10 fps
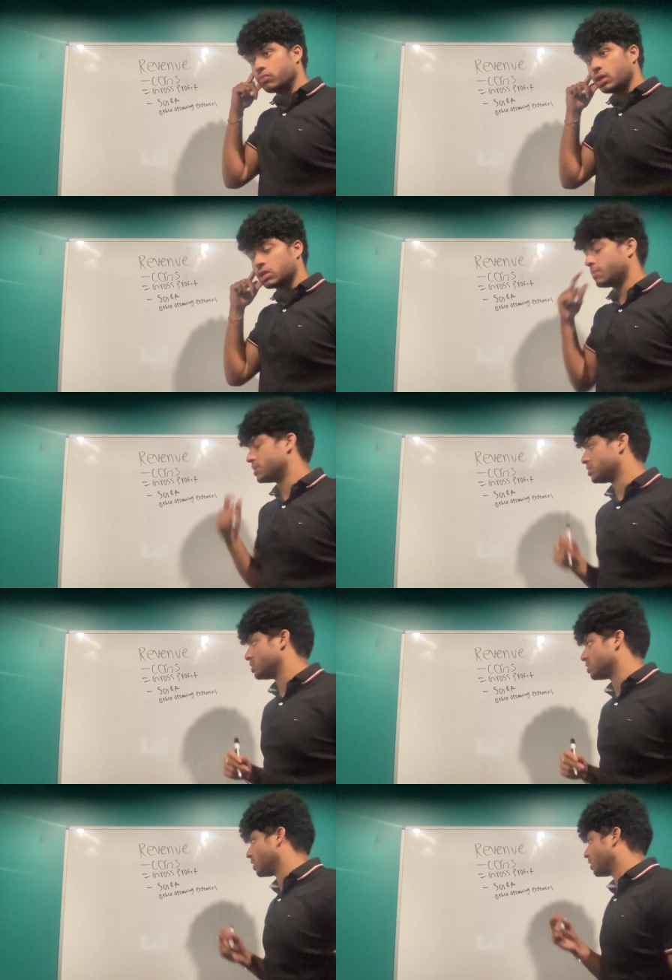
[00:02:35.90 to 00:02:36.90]
expenses.
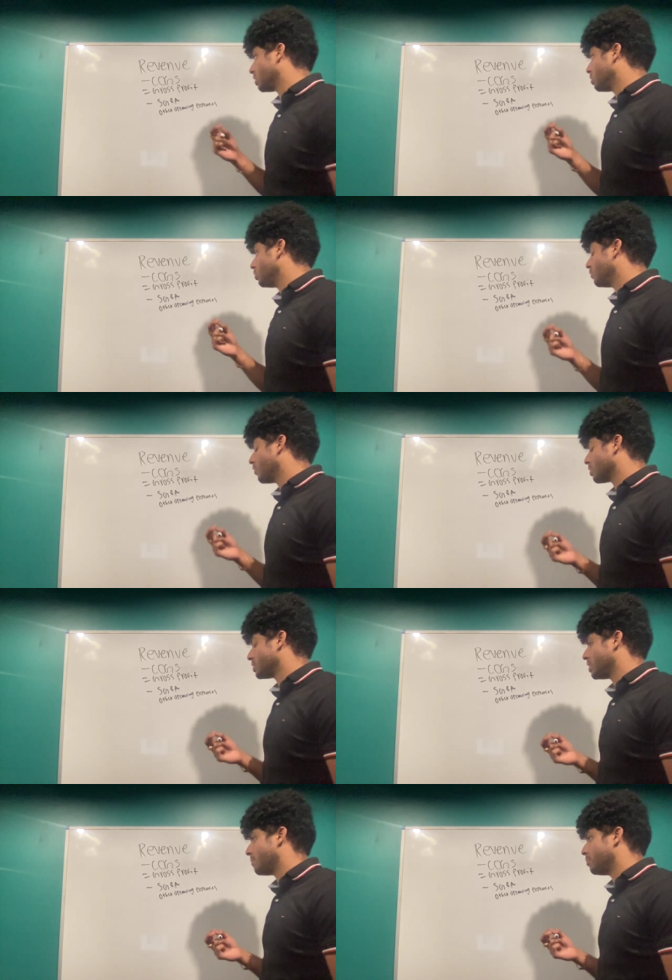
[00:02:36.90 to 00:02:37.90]
This could include, for
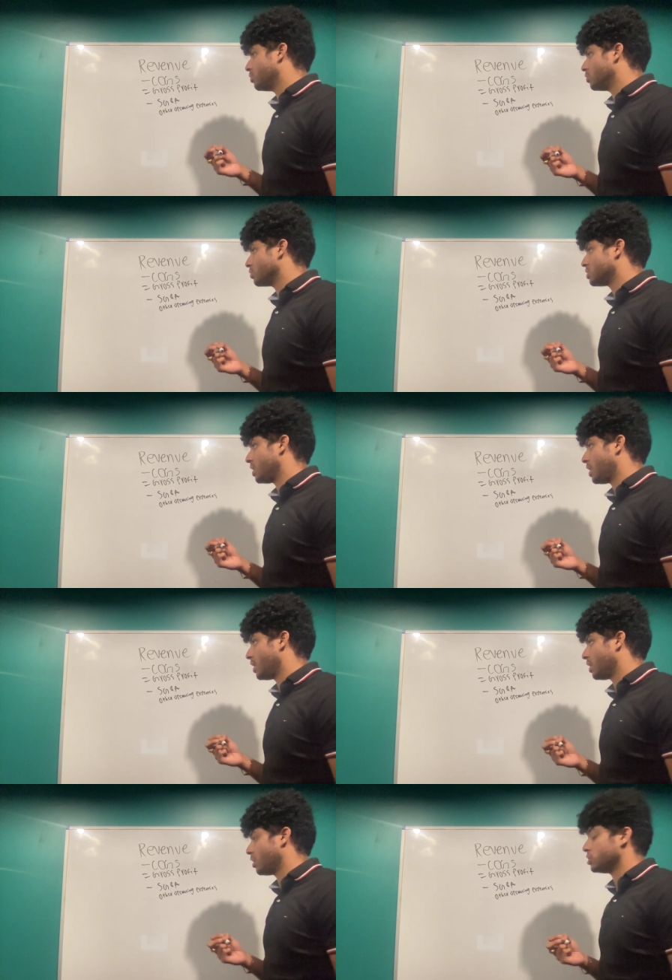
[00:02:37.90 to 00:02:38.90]
example,
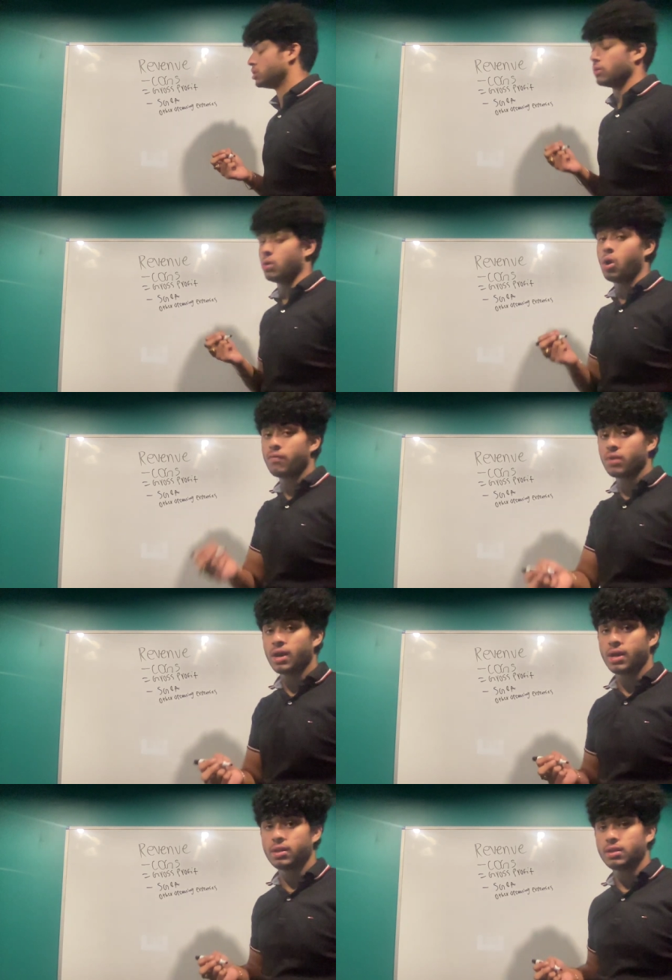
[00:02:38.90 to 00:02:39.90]
say general
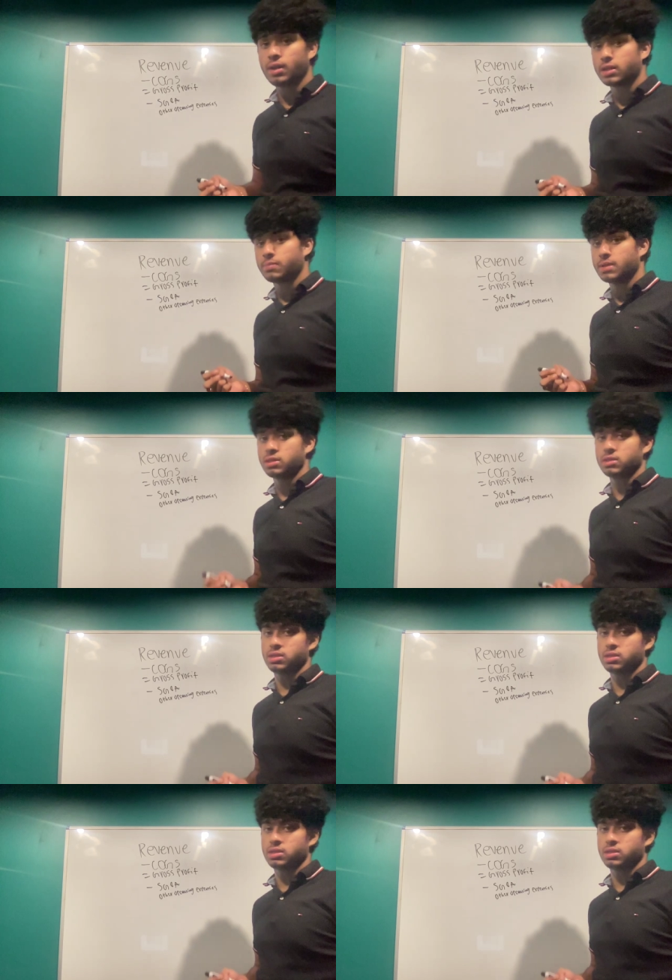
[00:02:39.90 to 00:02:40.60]
overhead expenses.